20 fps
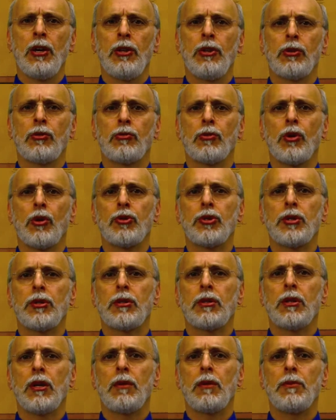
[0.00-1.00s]
The gross
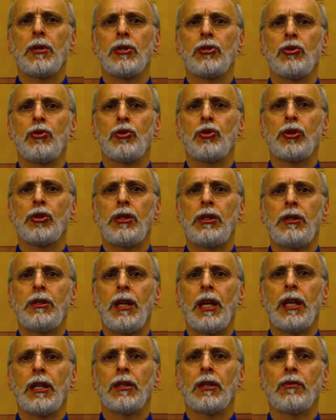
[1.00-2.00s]
income is usually
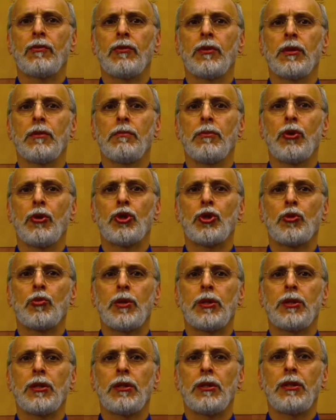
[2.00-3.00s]
taken from the most
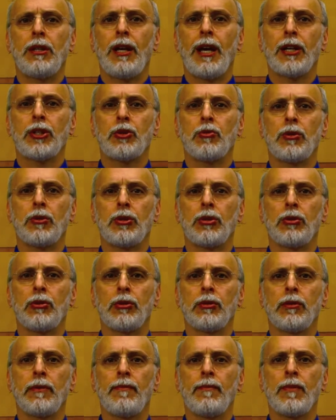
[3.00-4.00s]
recent tax
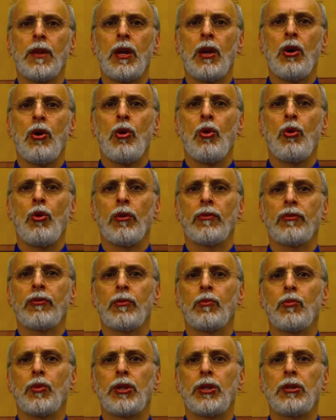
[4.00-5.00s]
return or
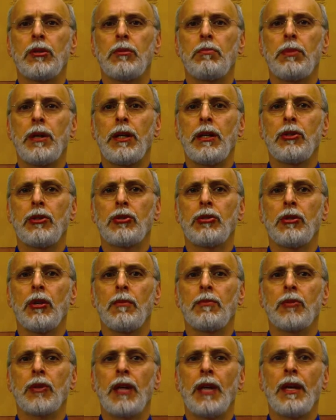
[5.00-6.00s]
from recent pay
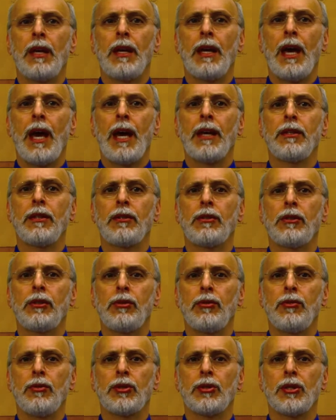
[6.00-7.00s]
stubs and
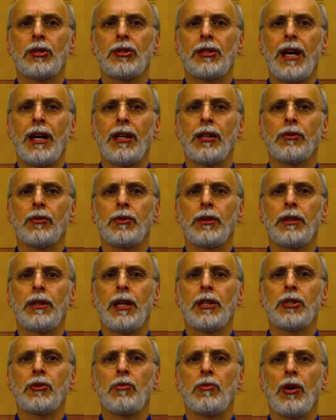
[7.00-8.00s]
includes salary
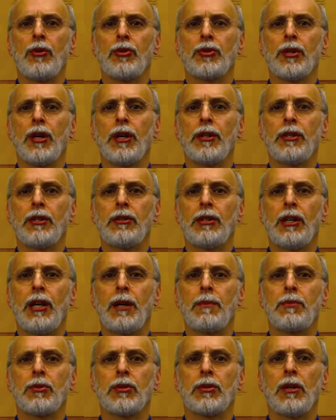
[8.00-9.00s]
as well as other
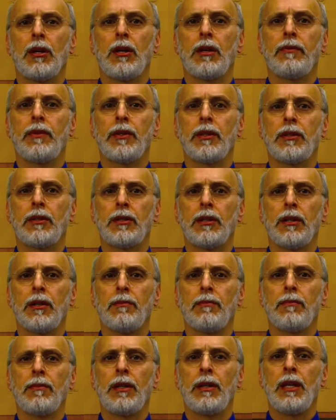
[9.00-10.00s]
types of
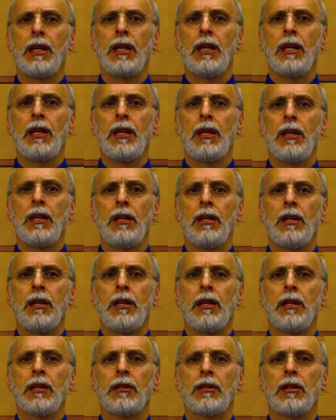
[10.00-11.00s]
income.
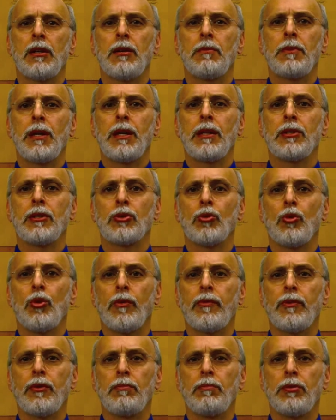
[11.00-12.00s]
Income that is
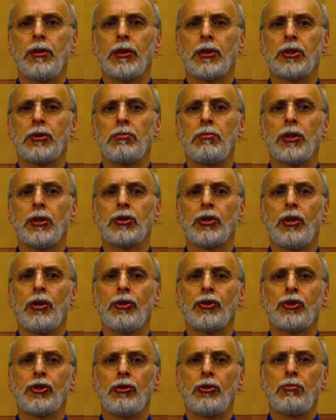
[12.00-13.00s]
off the books must
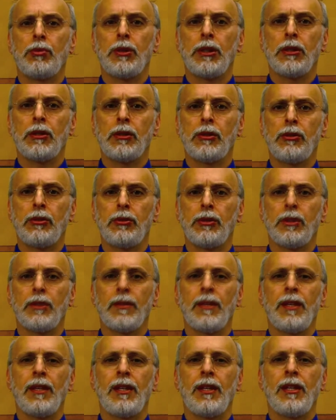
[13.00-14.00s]
also be included.
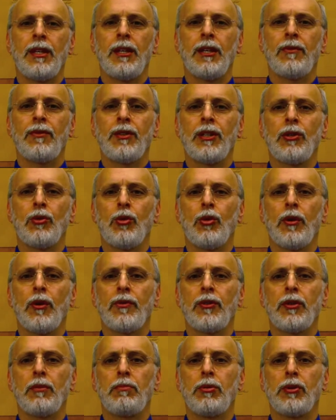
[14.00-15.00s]
If the
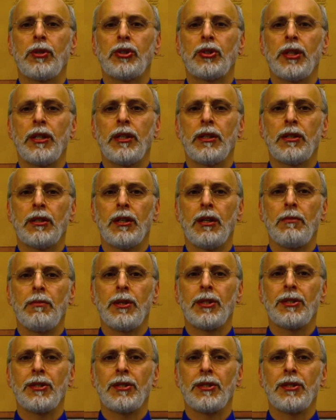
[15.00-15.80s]
off-the-books income